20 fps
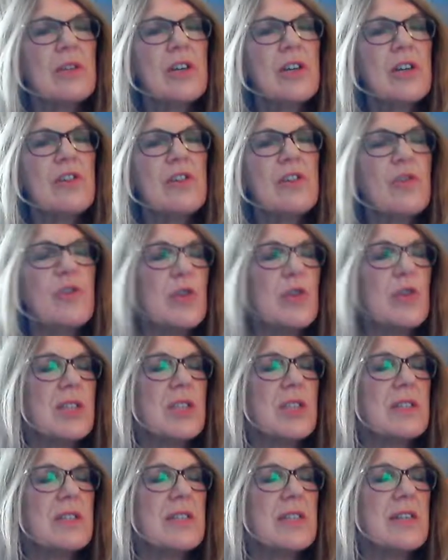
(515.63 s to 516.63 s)

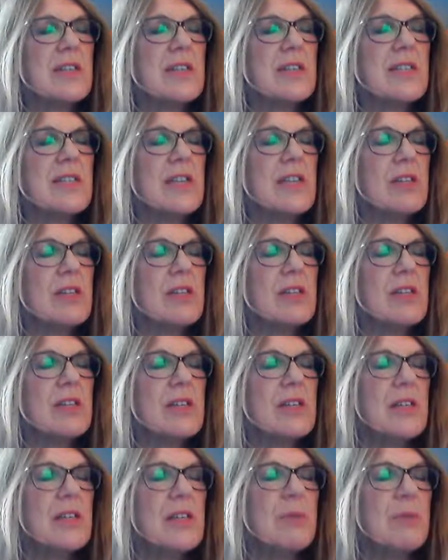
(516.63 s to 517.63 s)
fortunes are dearer,
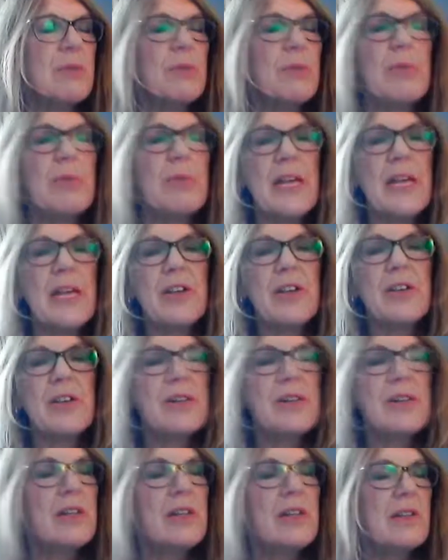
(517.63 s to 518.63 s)
but
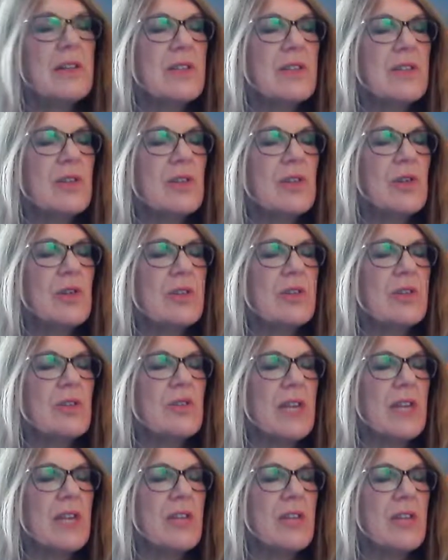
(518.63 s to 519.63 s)
meaner, the tall
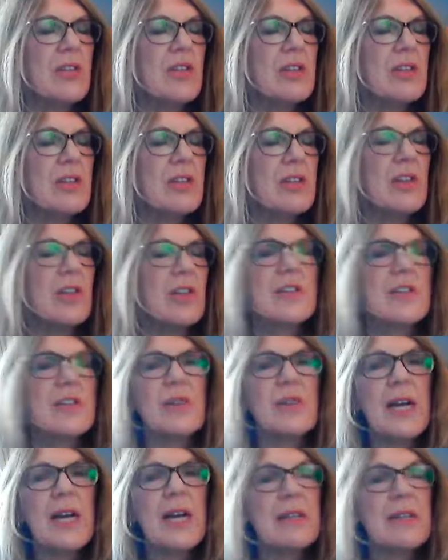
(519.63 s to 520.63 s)
stranger not
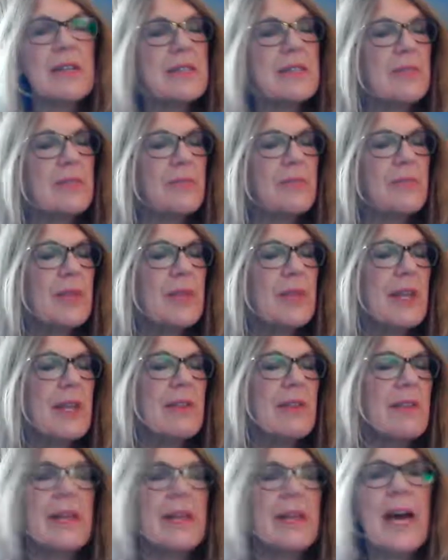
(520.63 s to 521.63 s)
so handsome,
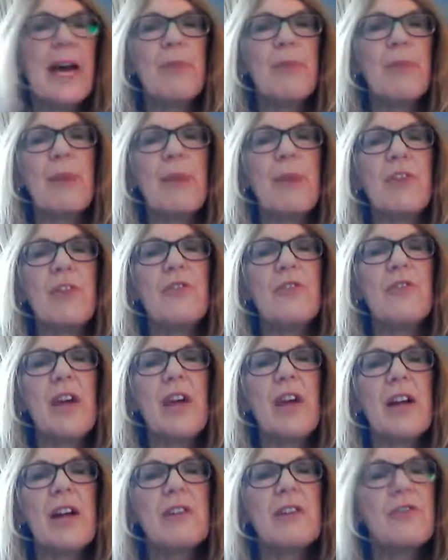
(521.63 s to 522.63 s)
the cat by the
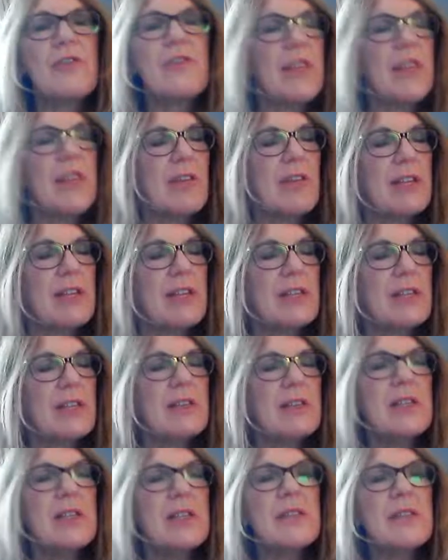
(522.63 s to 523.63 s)
fire
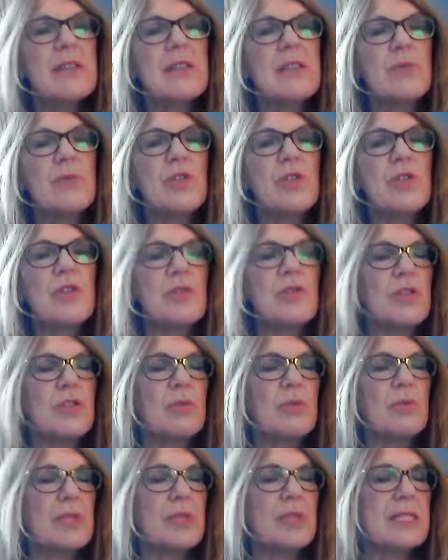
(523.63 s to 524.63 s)
flea-ridden, some
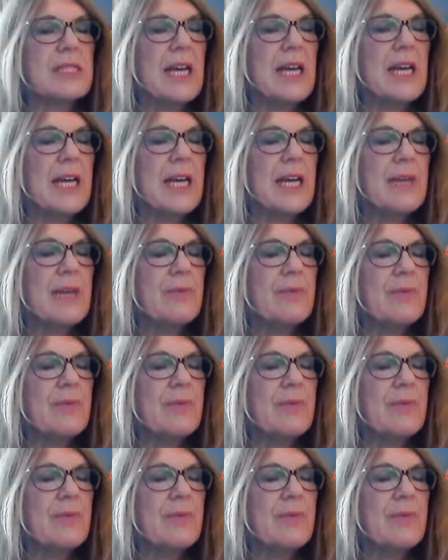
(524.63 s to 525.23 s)
children will die.